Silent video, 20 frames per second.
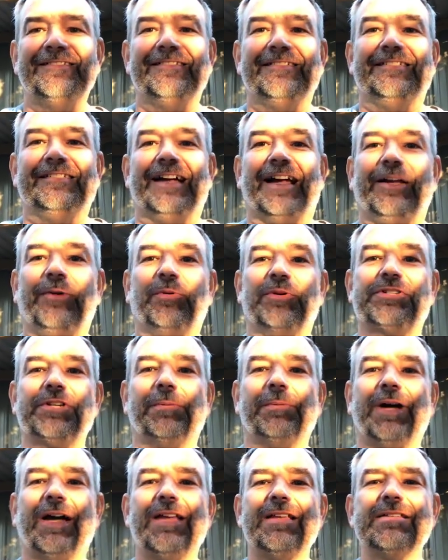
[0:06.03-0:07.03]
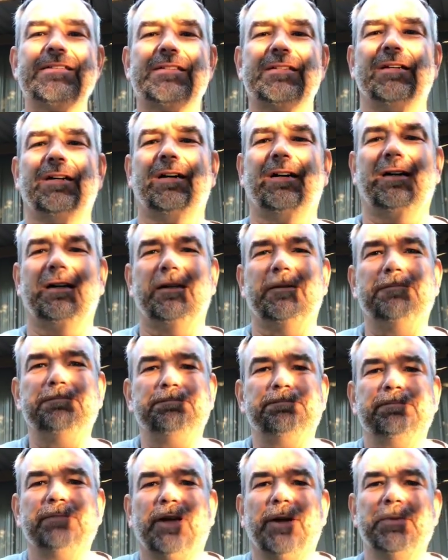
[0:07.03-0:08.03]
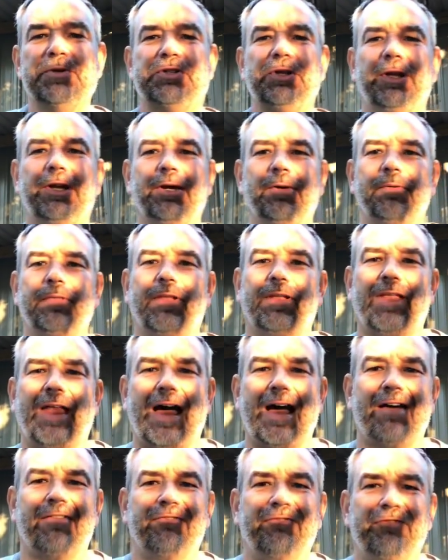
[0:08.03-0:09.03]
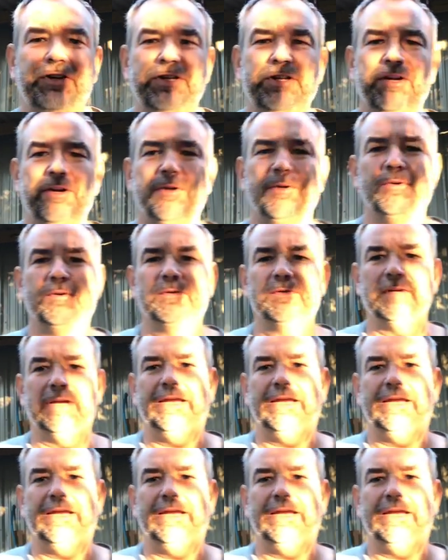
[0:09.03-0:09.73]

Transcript: Hey, what's up, guys? Coming to you here with a live video,